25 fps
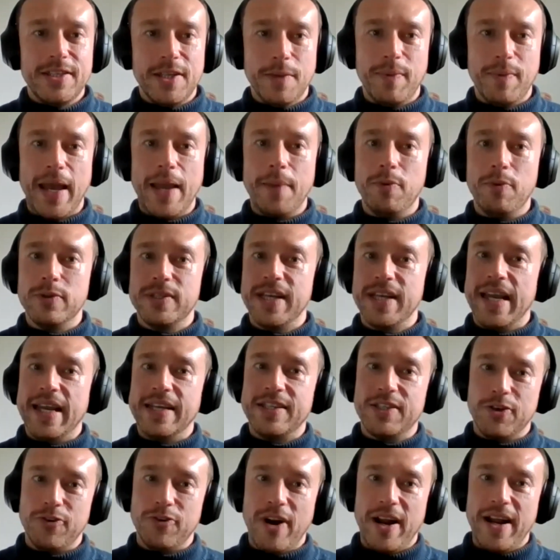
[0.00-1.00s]
to be able to
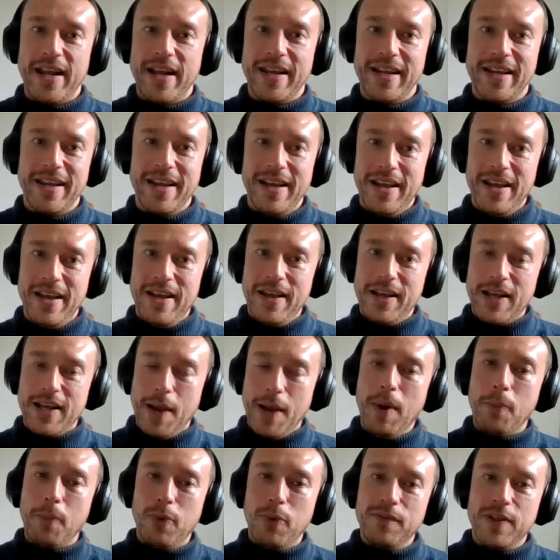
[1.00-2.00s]
iterate,
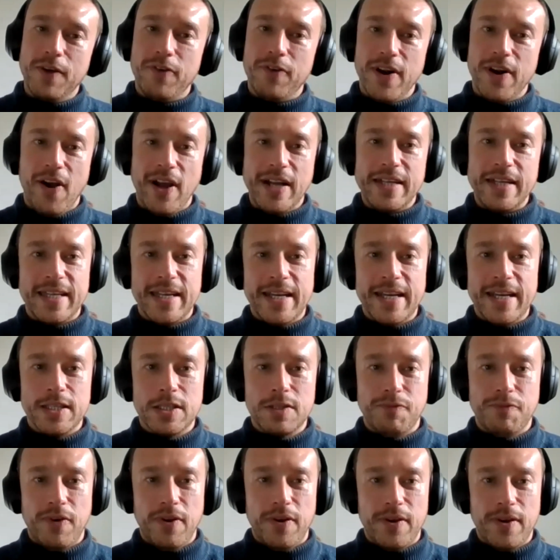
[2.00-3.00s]
come up with different
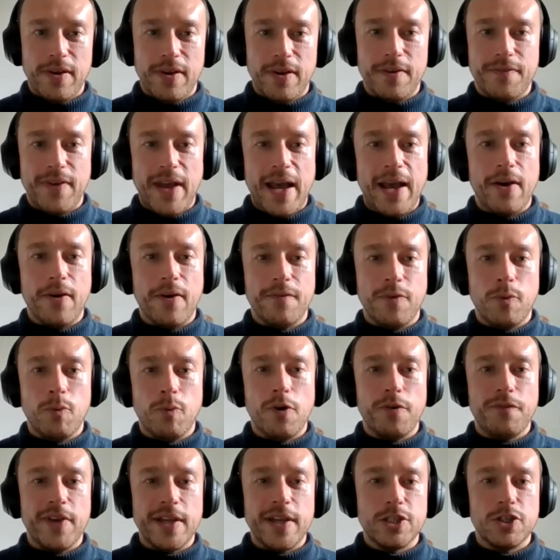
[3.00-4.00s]
ideas for
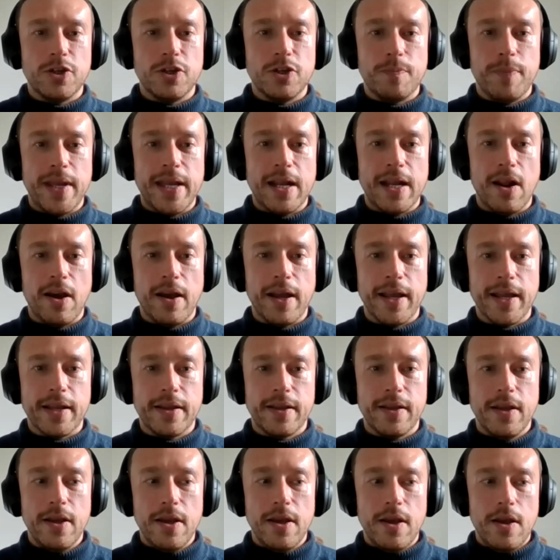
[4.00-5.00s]
what things should be like.
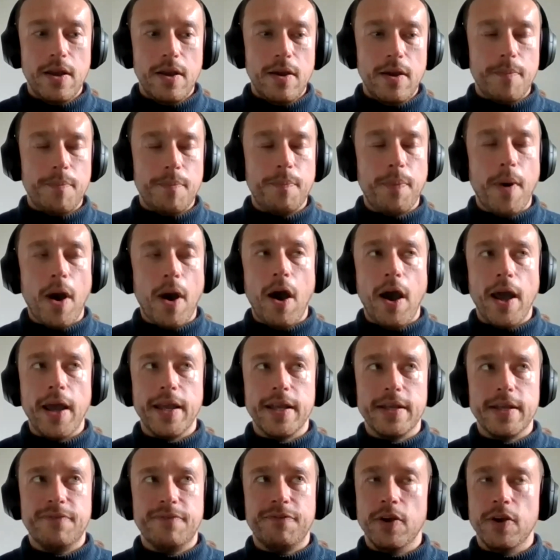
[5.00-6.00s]
But
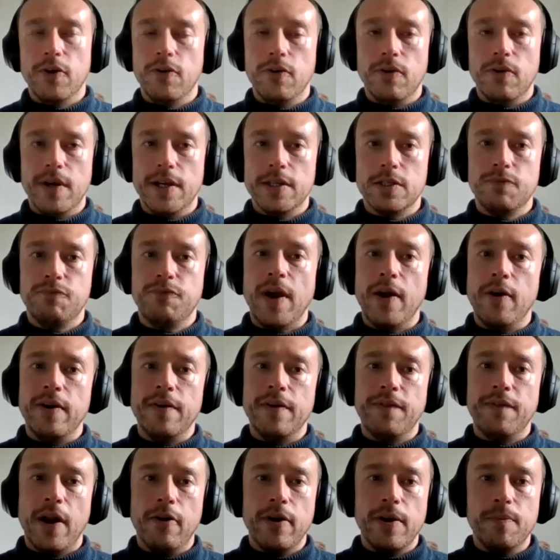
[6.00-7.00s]
I feel it's
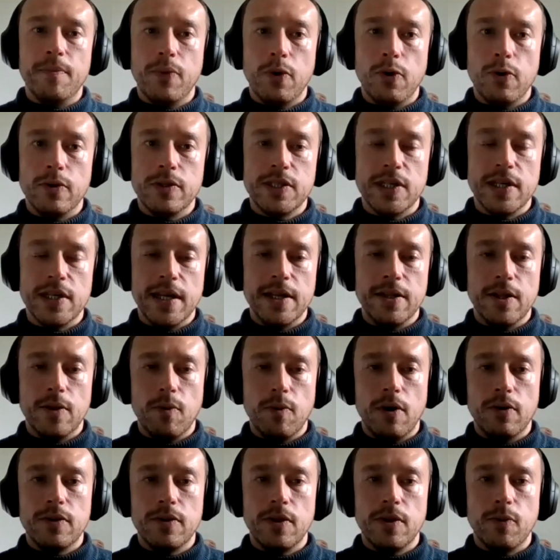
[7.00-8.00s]
very, very important in the
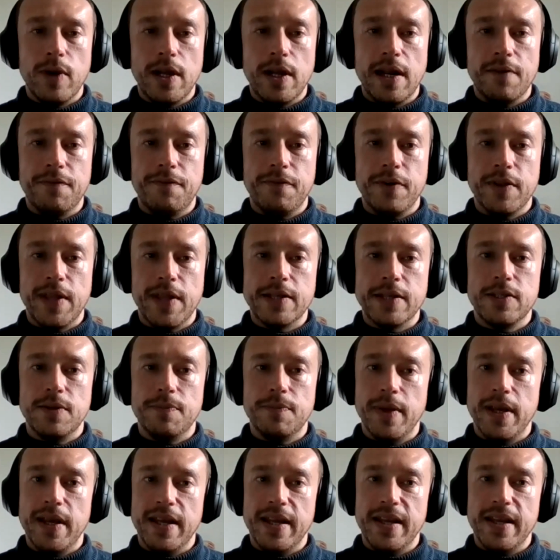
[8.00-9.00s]
world that we live for there to
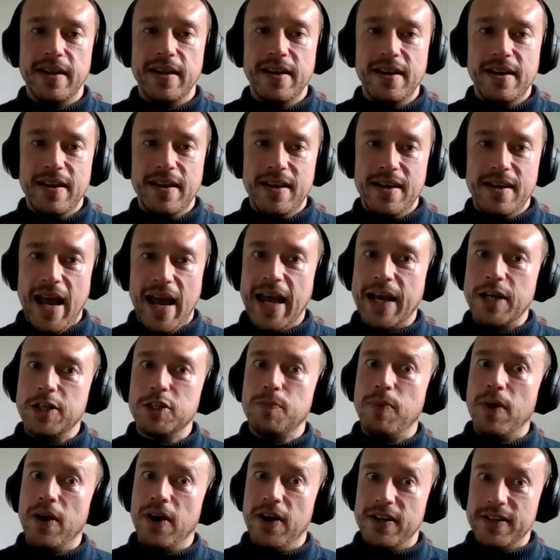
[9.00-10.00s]
be
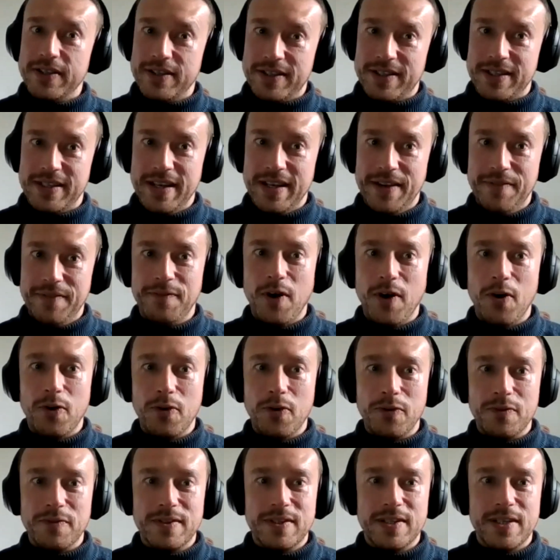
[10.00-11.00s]
experts
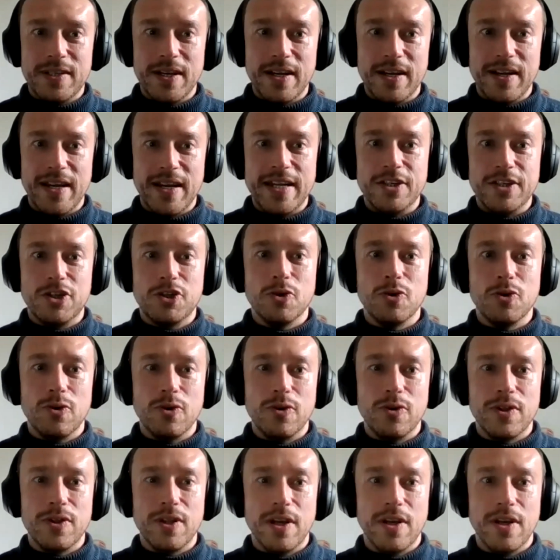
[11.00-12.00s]
involved to
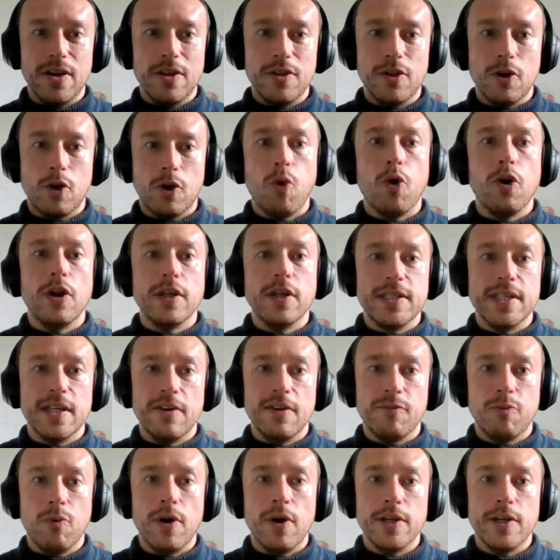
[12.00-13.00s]
ensure the quality
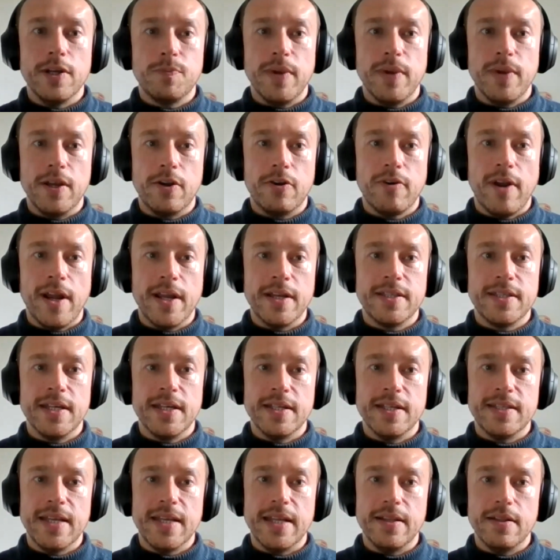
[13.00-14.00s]
of what is being
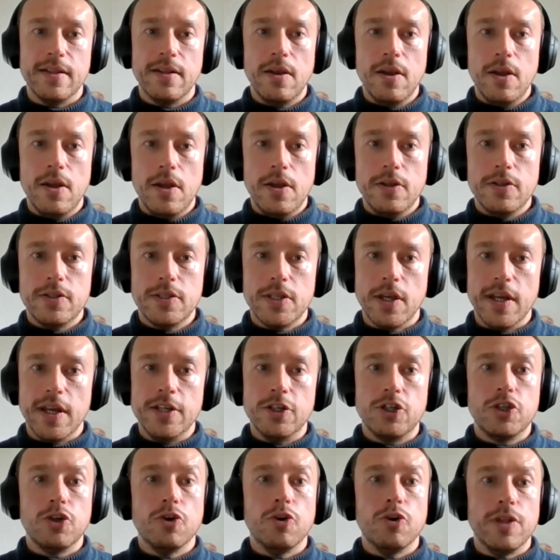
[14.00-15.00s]
created, and to
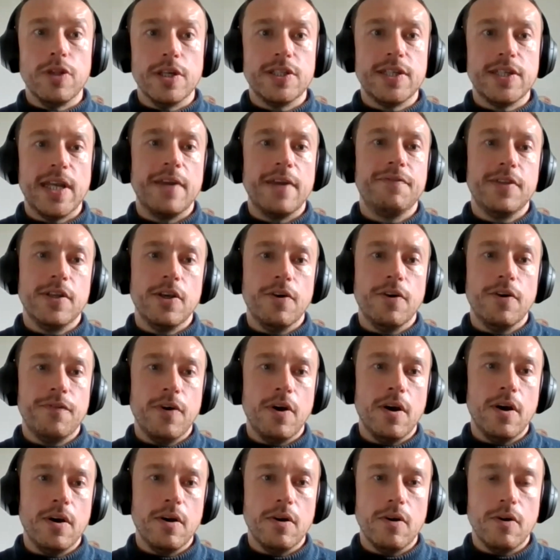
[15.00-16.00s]
ensure the safety
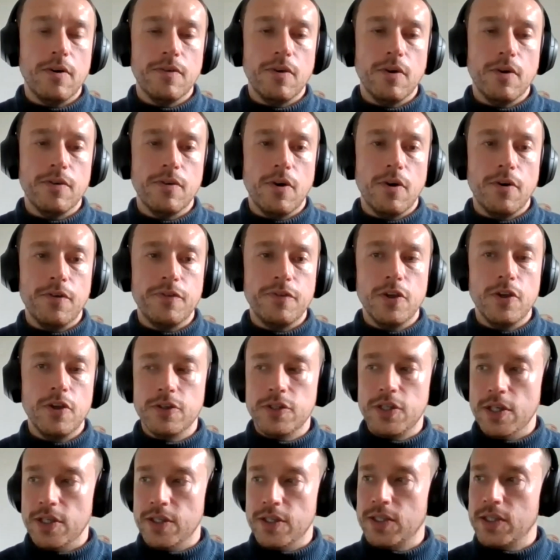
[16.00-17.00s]
of
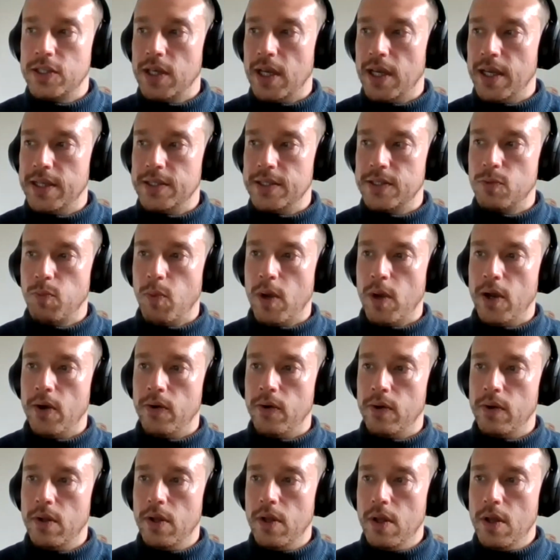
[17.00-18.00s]
users as
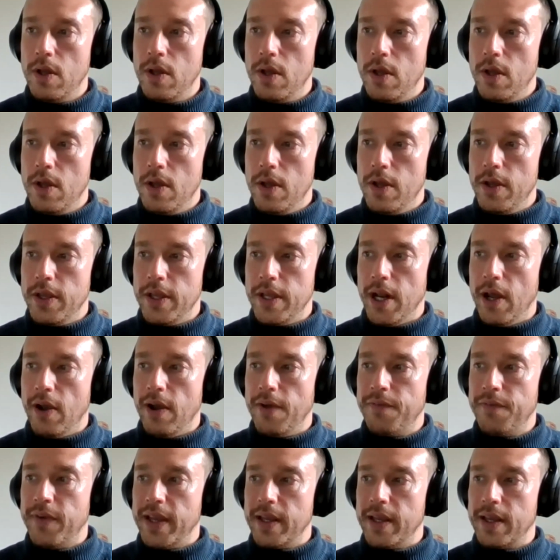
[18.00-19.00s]
well.
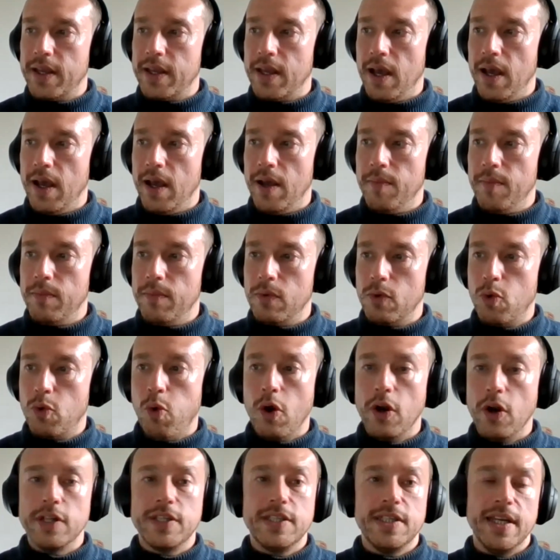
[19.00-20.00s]
I think
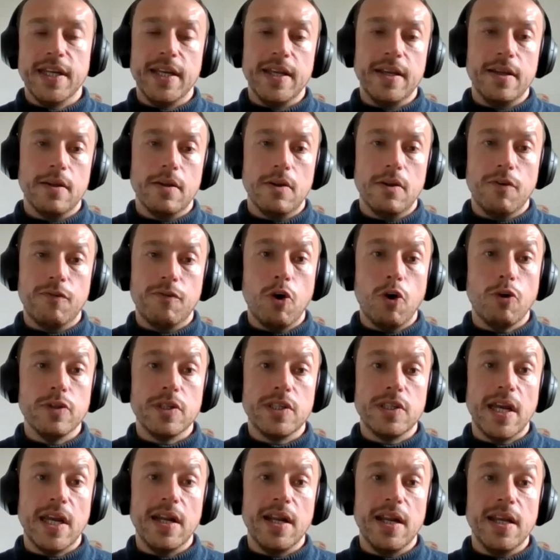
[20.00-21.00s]
quality of
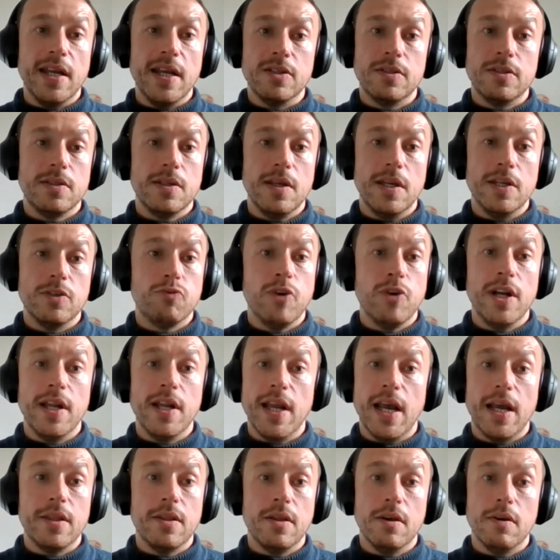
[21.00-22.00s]
content is
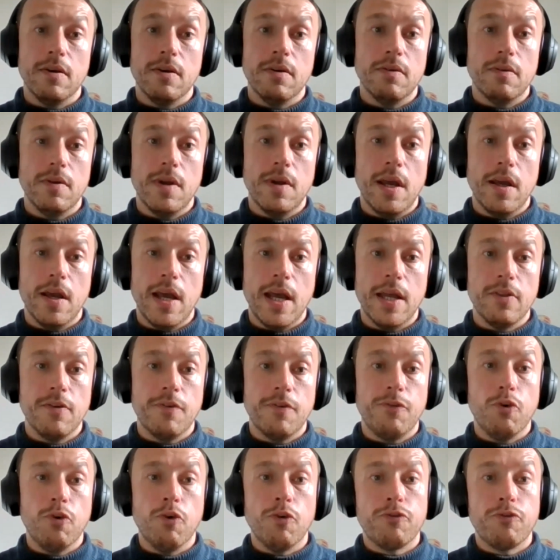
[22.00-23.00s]
really at
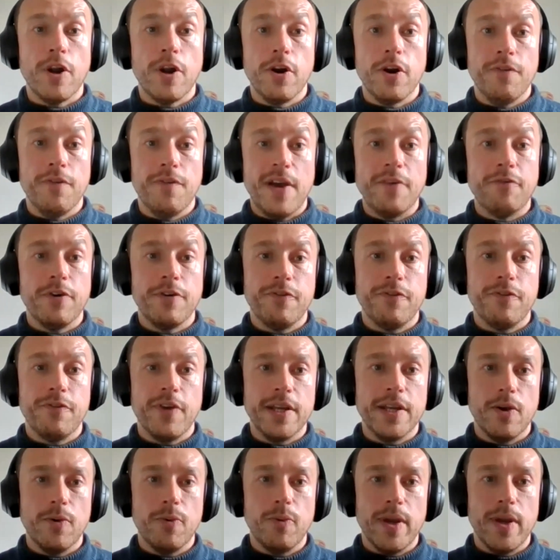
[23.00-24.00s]
the forefront of
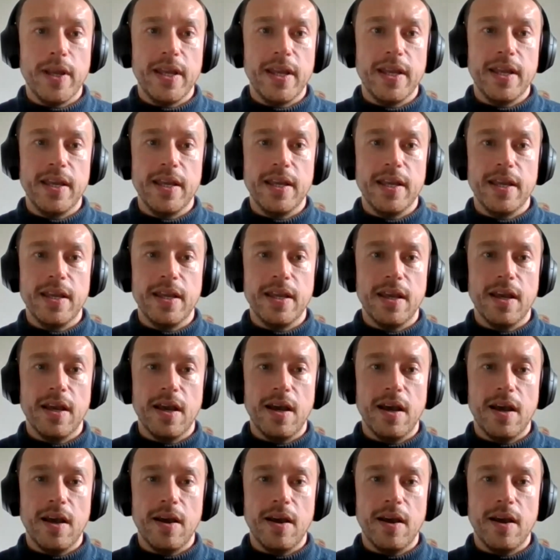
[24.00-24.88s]
everything that we